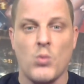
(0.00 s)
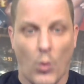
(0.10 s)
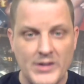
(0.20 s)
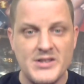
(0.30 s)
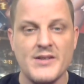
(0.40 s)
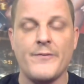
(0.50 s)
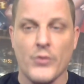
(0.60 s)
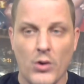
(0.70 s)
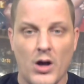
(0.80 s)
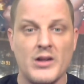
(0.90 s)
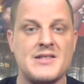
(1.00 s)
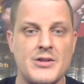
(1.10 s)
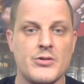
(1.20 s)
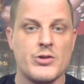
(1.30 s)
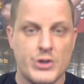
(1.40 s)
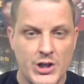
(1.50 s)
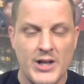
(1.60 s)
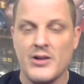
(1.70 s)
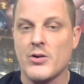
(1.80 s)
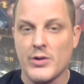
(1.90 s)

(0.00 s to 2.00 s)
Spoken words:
once and for all, it's either shit